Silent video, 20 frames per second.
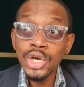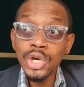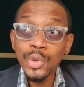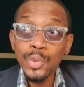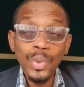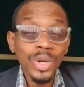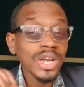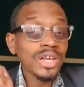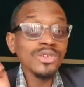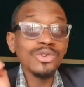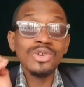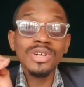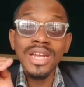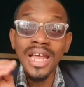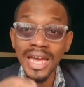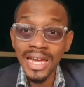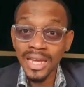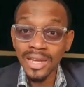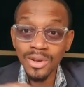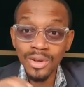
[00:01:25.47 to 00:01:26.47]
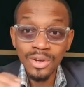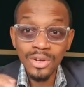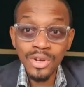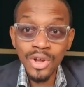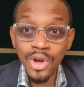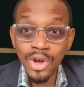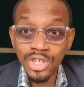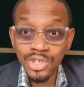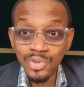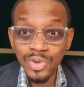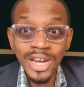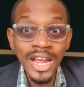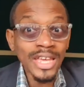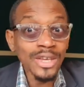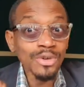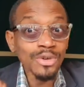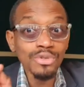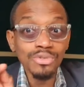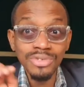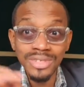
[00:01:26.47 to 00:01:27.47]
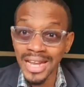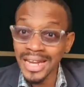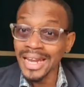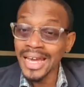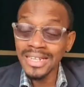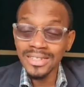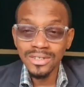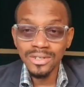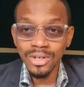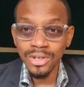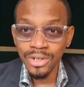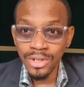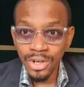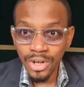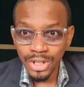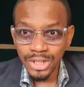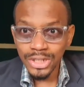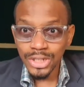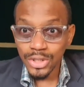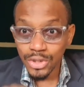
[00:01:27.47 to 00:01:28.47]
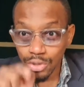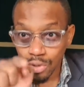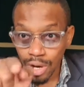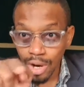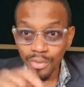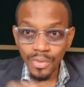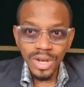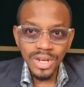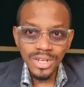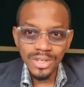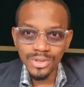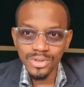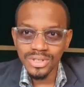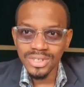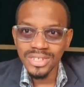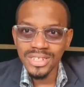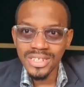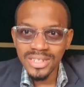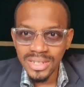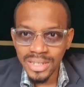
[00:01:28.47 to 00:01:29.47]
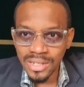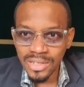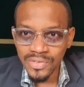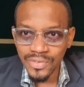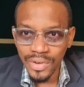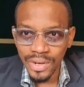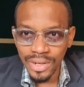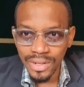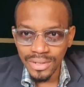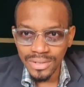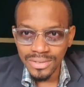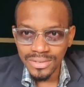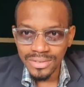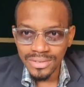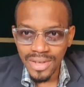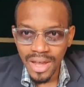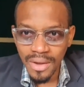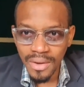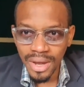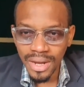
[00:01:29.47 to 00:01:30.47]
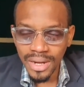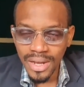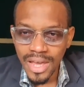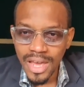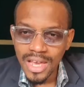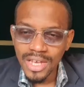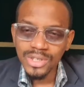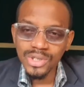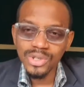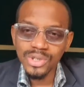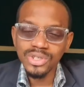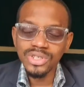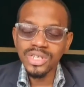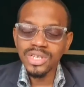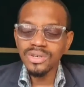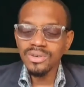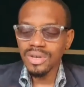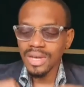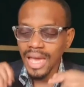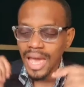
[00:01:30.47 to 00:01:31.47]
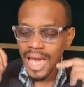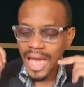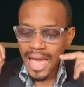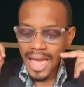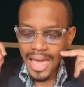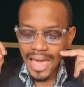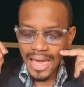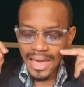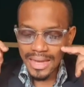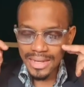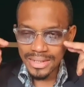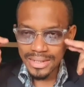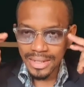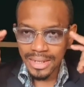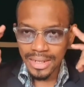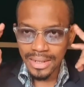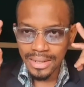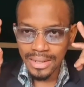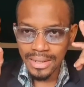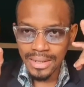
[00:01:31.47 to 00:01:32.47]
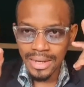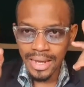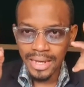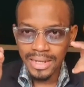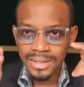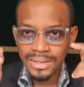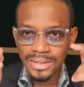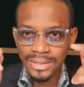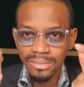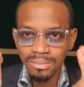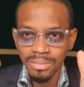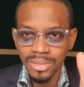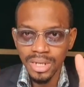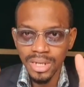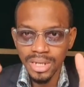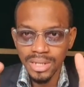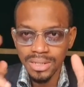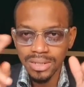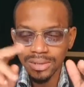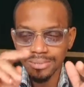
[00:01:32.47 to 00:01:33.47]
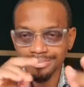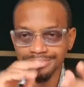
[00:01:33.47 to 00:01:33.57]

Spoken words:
whether you like it or not, whether you realize it or not, you're already using the sales funnel. All right, so see you guys in the next minute.